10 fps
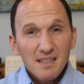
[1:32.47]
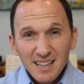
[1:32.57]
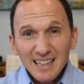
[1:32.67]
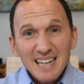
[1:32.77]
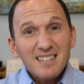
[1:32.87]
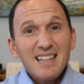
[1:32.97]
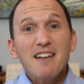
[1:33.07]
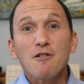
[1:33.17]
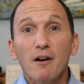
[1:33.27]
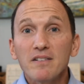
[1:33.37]
the less
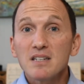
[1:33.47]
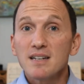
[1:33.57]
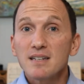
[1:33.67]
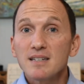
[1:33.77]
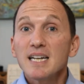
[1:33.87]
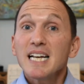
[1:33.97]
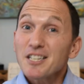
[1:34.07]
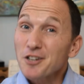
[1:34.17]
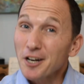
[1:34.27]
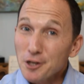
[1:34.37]
that nervousness
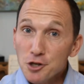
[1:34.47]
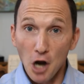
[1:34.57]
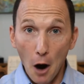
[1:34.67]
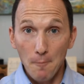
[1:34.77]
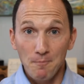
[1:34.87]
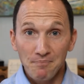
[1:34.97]
is going to show.